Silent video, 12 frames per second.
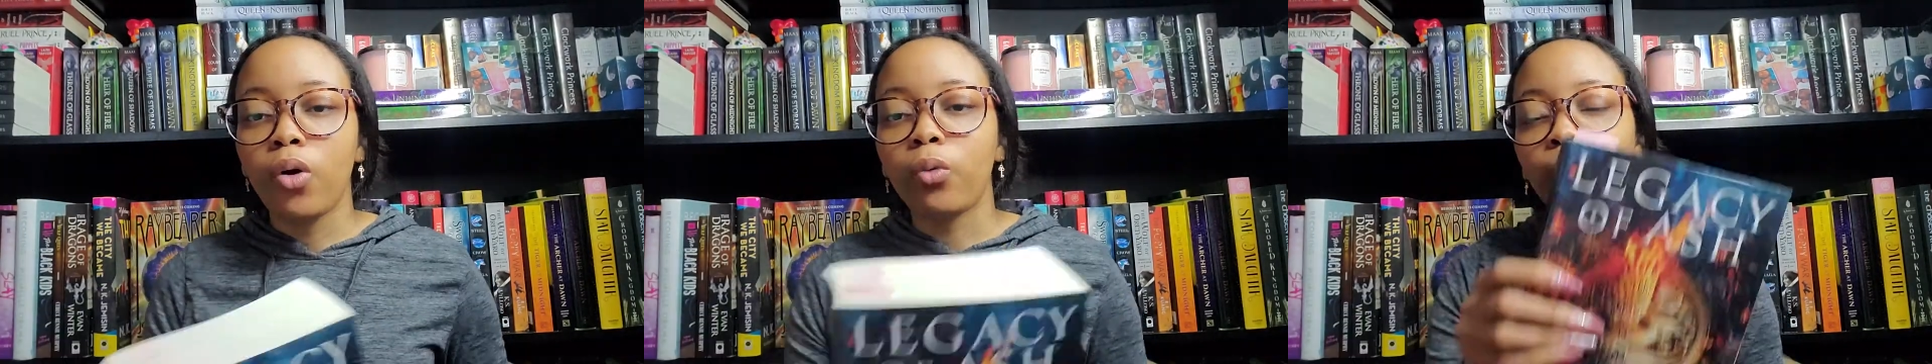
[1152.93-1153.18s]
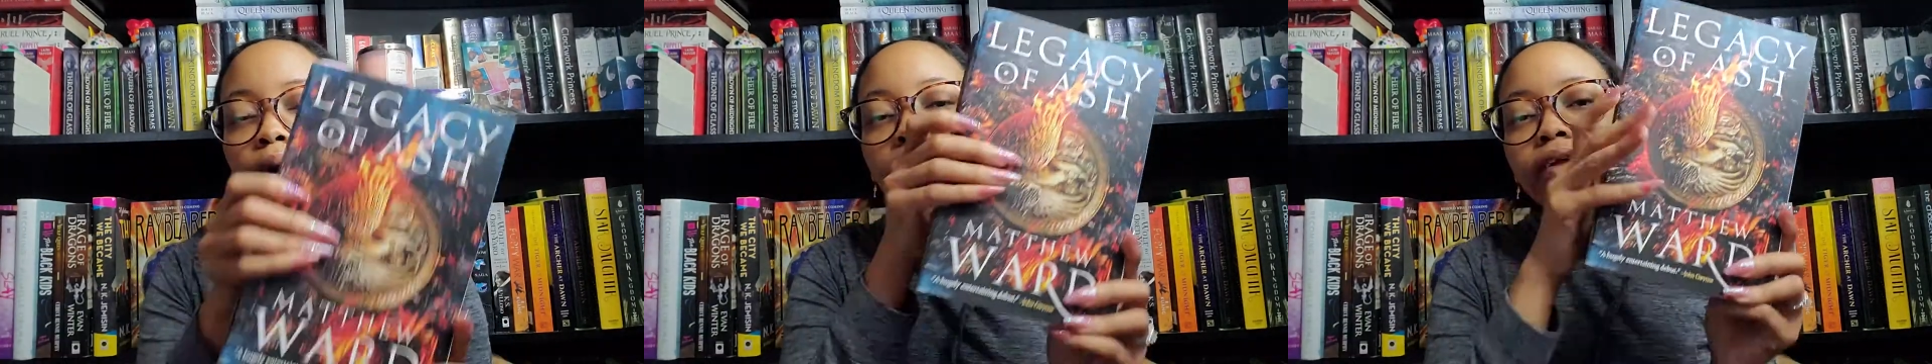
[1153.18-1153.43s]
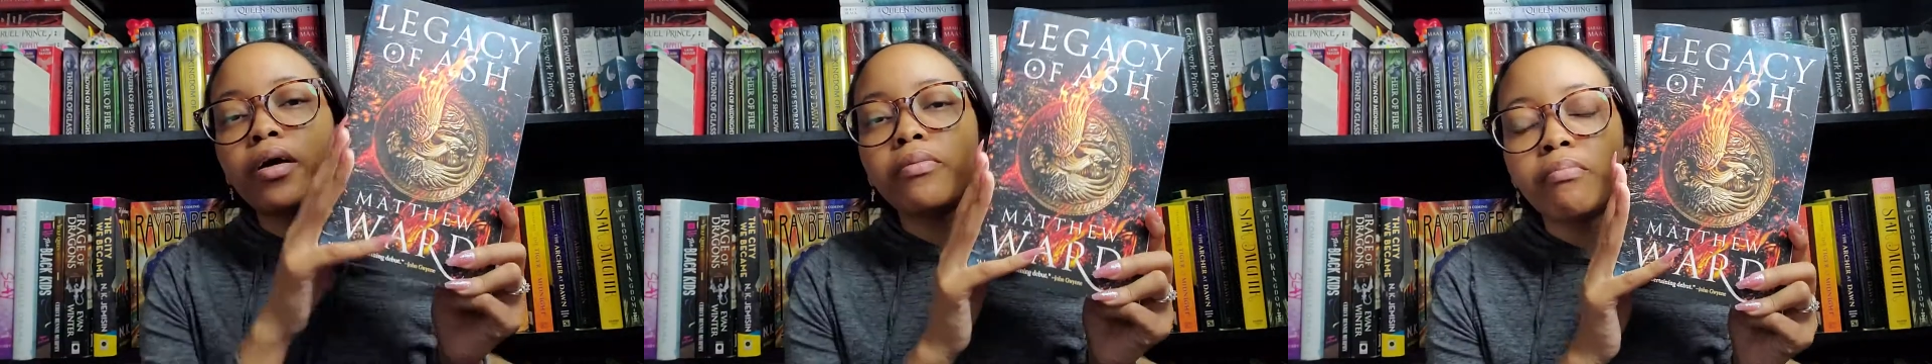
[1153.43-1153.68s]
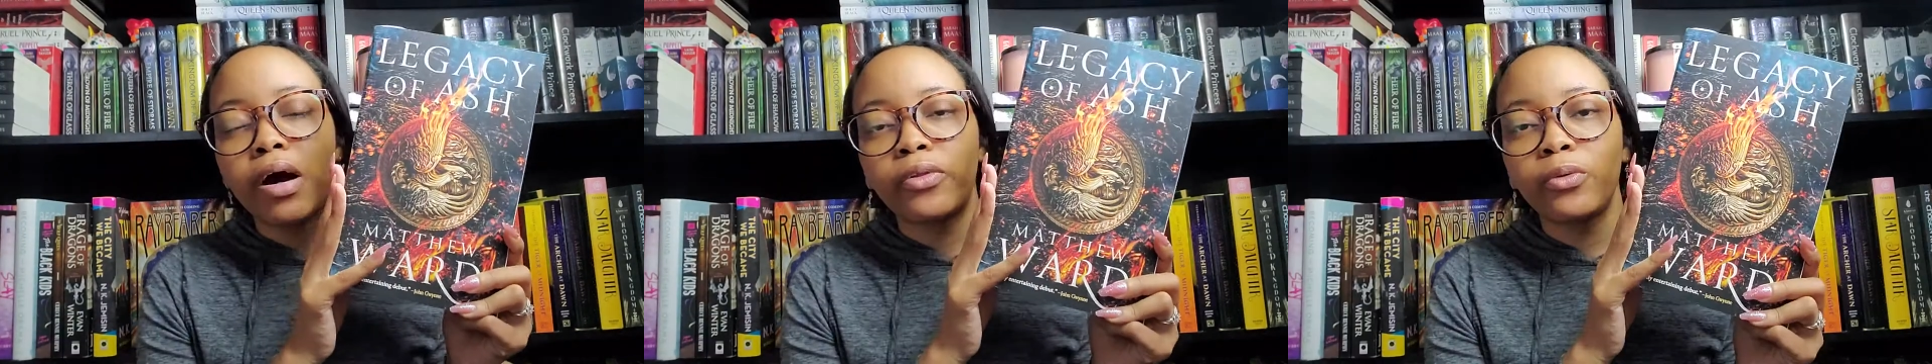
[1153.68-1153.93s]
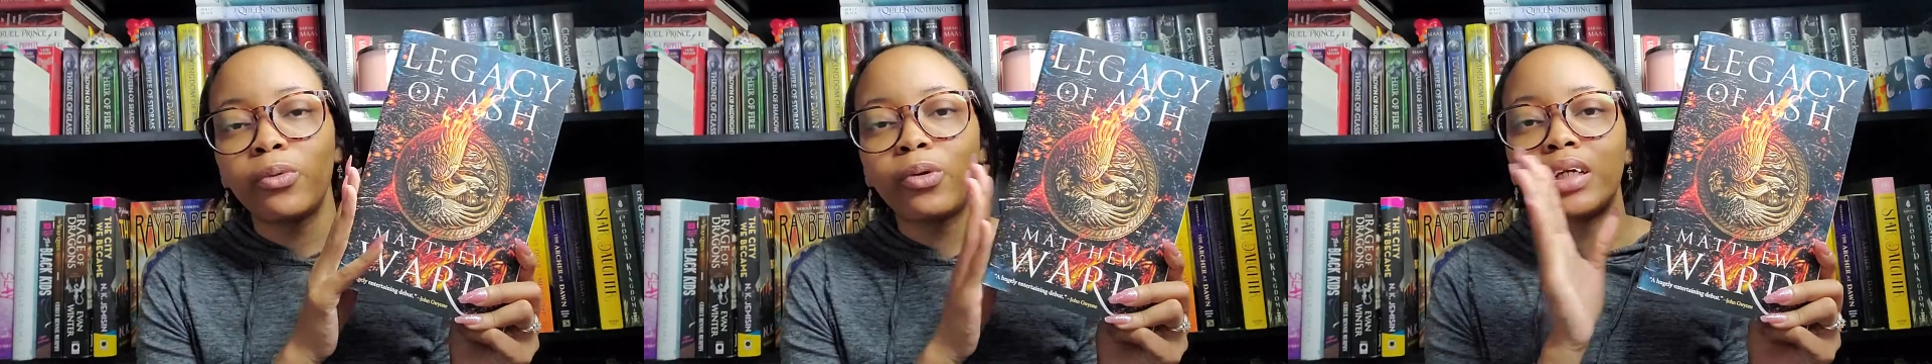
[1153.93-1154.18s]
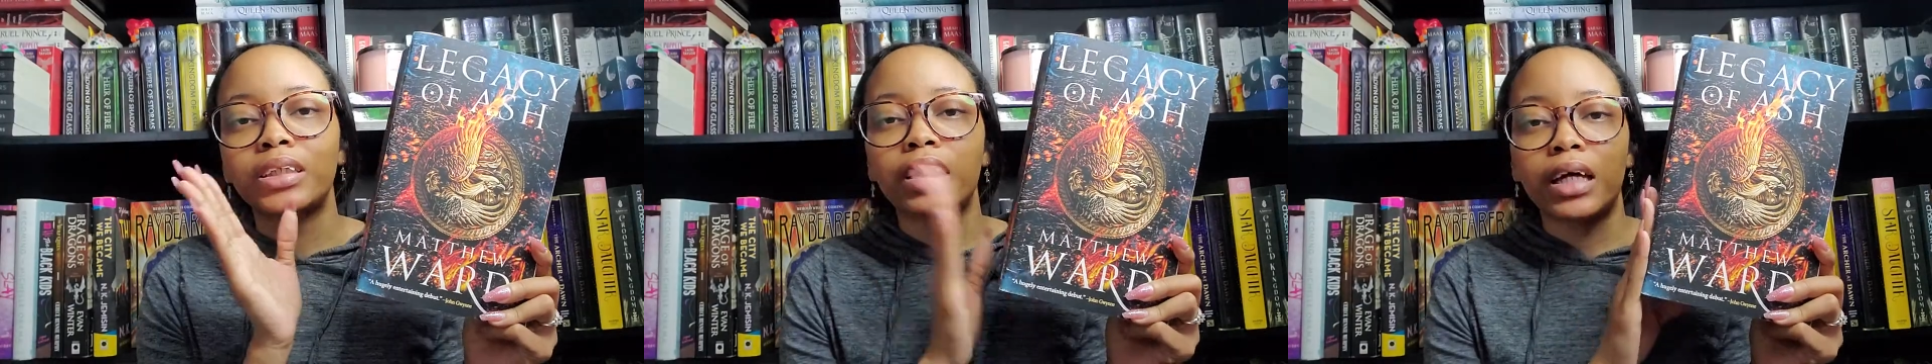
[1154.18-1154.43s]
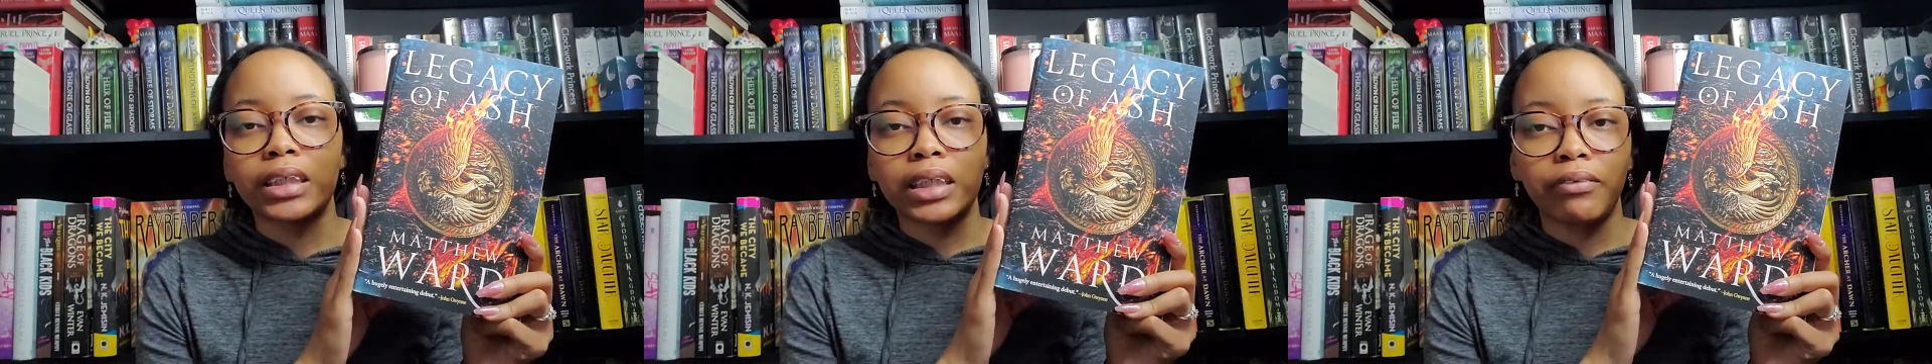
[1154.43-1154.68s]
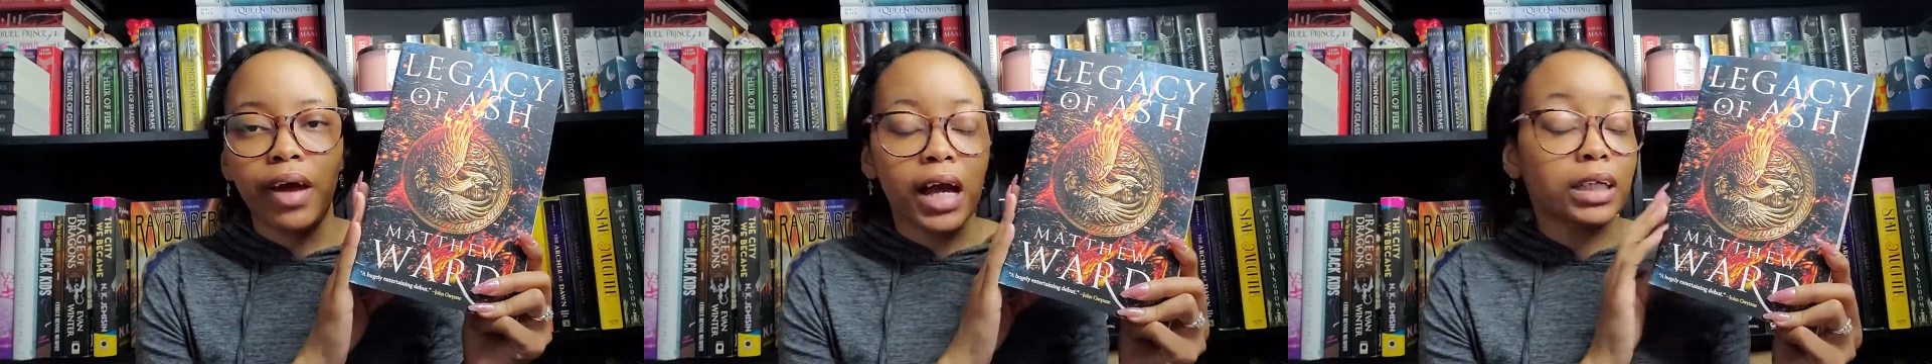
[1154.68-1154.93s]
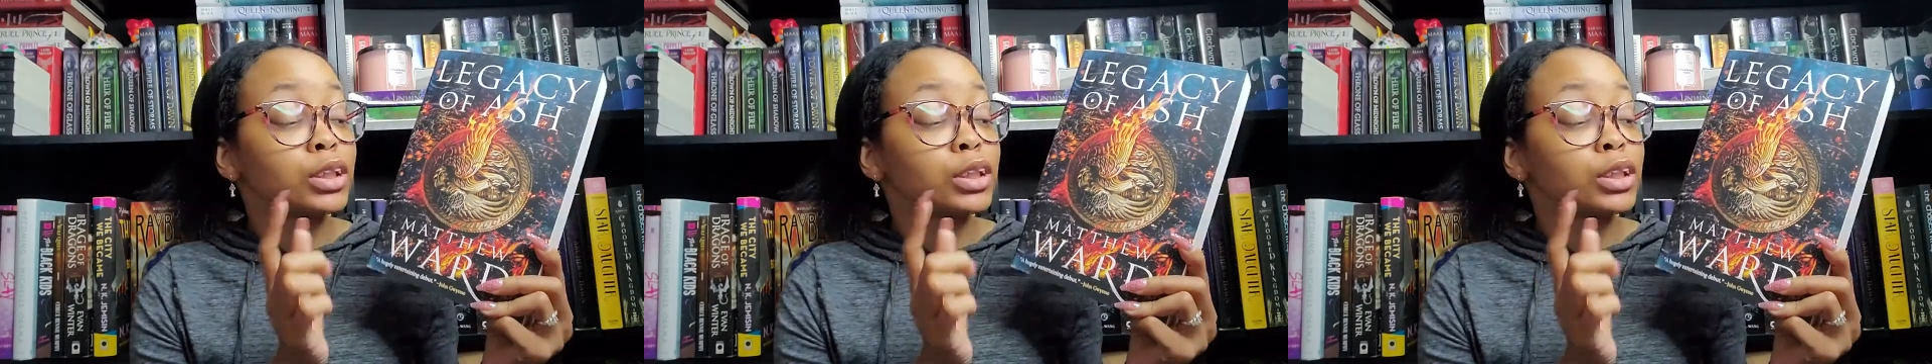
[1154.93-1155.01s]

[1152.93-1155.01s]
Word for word: with Matthew Ward's Legacy of Ash.